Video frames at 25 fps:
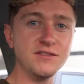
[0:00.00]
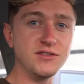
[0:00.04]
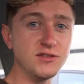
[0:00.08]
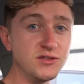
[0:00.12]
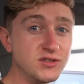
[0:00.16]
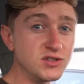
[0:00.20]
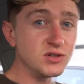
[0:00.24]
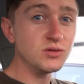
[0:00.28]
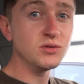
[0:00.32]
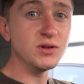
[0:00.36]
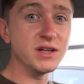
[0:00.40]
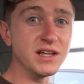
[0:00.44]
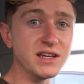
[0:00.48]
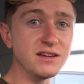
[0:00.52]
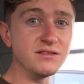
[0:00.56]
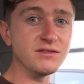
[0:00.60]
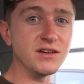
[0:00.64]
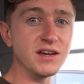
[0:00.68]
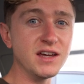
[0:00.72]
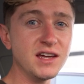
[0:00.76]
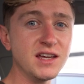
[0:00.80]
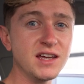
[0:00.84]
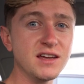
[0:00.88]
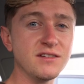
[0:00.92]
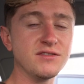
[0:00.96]
If you do leave
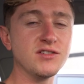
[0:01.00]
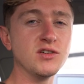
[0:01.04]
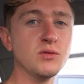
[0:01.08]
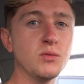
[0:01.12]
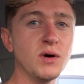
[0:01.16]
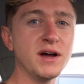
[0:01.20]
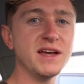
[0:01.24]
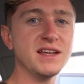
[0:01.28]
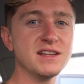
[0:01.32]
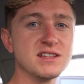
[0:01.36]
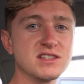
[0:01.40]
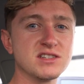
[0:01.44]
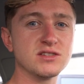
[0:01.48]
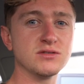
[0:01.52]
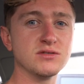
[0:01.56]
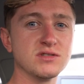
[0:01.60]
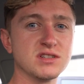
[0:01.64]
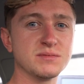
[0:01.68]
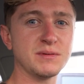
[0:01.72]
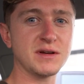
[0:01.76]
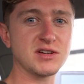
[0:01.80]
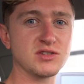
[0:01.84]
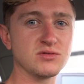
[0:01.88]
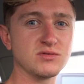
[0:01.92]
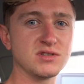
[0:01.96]
it, if you wait until
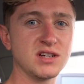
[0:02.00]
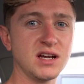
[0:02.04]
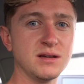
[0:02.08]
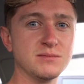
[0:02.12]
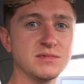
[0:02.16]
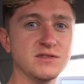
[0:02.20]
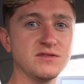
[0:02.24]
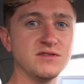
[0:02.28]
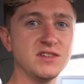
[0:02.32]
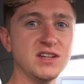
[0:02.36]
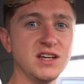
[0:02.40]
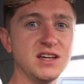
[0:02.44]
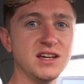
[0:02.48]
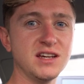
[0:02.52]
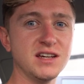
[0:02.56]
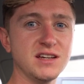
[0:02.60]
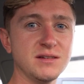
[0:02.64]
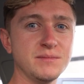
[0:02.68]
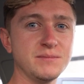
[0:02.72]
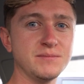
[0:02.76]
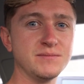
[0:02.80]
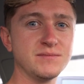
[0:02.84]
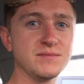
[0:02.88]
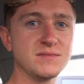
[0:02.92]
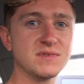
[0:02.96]
special times of year,
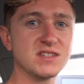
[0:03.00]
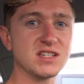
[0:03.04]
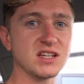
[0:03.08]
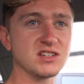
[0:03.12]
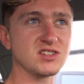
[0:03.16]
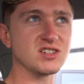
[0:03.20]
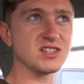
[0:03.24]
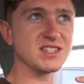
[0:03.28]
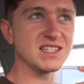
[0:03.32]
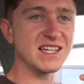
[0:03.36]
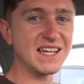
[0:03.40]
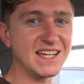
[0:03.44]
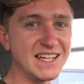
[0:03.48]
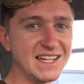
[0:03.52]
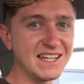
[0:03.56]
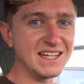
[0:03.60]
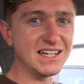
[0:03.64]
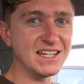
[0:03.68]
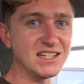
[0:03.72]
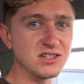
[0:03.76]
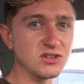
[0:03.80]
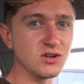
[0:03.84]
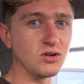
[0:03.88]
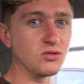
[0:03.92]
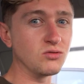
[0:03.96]
such as
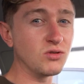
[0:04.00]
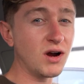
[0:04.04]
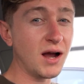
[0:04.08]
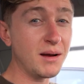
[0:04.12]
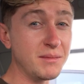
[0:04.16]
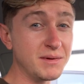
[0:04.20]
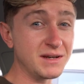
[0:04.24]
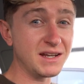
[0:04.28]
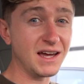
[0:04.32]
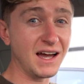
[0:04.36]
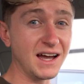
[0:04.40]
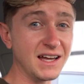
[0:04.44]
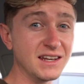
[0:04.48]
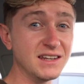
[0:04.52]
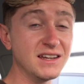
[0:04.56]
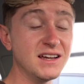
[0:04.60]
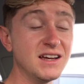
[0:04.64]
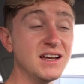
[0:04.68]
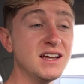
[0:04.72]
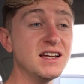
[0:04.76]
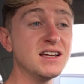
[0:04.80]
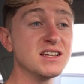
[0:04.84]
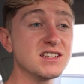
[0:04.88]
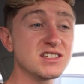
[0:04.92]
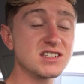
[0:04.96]
Eid or Ramadan,
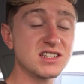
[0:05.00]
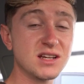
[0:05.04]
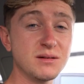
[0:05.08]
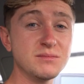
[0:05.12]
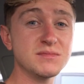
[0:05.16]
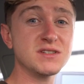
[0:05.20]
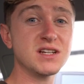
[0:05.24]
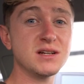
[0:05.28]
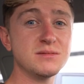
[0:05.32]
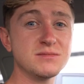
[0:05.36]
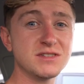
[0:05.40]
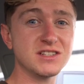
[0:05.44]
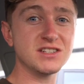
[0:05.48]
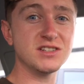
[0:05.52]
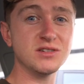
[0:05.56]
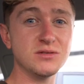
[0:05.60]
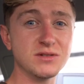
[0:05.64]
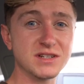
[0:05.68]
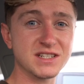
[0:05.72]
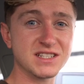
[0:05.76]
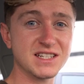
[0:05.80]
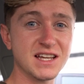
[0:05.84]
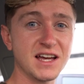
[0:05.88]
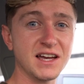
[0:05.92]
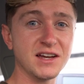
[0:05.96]
sometimes they do a
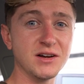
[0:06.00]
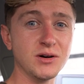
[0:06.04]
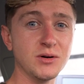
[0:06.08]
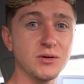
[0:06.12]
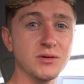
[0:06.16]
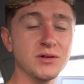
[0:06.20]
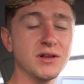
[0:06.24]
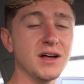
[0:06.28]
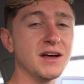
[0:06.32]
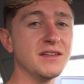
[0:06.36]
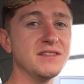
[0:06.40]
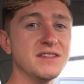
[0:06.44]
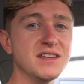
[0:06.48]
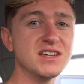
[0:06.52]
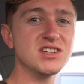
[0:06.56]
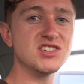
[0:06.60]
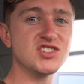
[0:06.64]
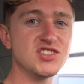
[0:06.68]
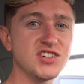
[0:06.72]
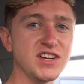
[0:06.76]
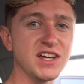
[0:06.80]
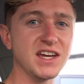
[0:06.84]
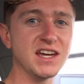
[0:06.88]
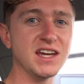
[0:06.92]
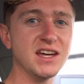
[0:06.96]
sale. Like
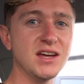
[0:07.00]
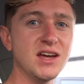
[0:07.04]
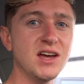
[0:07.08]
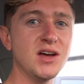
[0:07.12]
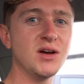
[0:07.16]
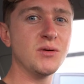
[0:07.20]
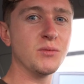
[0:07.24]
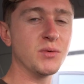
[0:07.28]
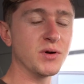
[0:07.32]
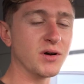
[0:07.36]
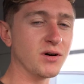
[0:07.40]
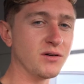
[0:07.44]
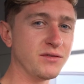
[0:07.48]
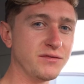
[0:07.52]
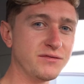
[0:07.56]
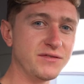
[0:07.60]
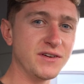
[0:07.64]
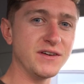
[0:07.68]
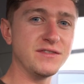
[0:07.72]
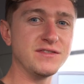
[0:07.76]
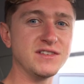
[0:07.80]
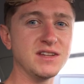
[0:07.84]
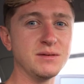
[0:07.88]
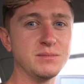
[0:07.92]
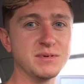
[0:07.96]
this year, we got
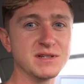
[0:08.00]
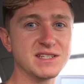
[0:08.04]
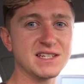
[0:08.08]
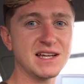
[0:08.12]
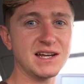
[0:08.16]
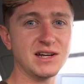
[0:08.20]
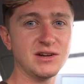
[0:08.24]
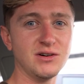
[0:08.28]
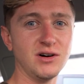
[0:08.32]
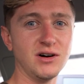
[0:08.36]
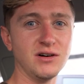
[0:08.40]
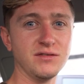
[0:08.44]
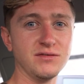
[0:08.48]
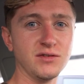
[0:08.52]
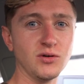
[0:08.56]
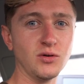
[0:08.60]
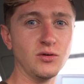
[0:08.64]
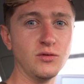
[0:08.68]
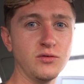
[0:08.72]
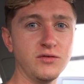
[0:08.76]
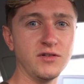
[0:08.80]
50% off all